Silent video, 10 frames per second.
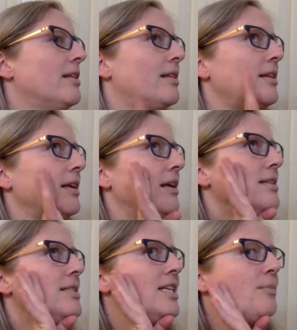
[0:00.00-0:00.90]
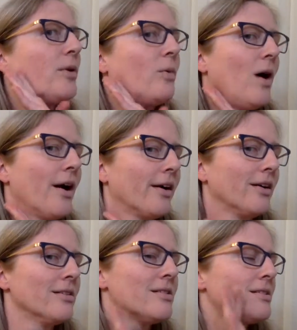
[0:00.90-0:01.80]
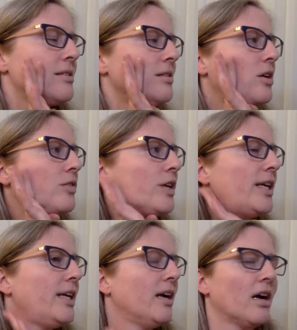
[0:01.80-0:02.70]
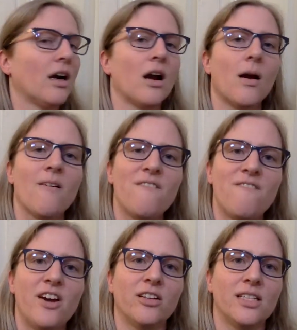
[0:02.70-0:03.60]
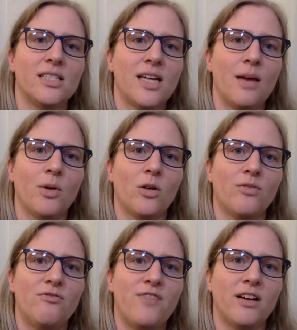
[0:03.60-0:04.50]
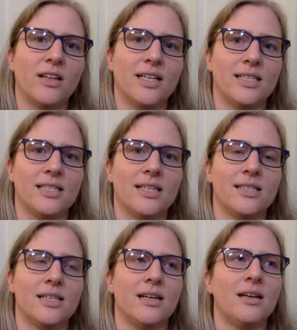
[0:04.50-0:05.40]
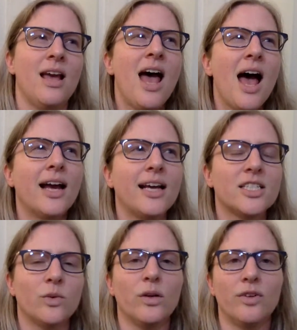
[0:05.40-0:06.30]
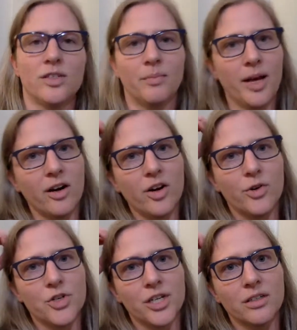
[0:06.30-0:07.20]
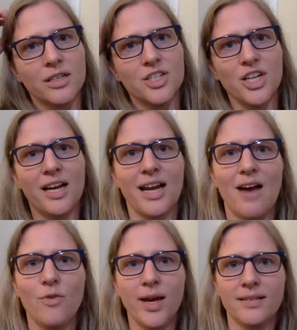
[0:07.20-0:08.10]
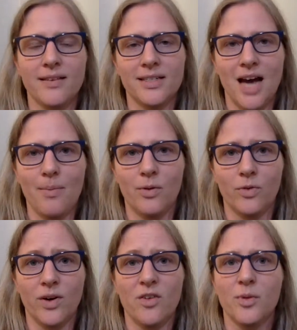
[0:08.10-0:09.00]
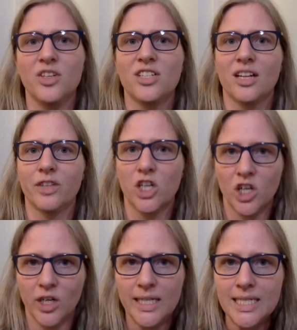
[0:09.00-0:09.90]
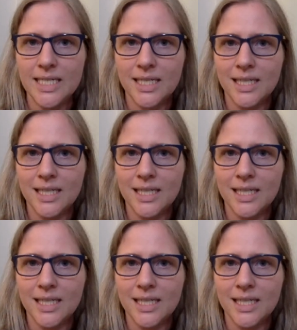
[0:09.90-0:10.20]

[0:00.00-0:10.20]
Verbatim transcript: the deeper waters over here fairly stable, fairly consistent. I guess a river is a better notion because you can have waves on the top of a river, but you still have a current.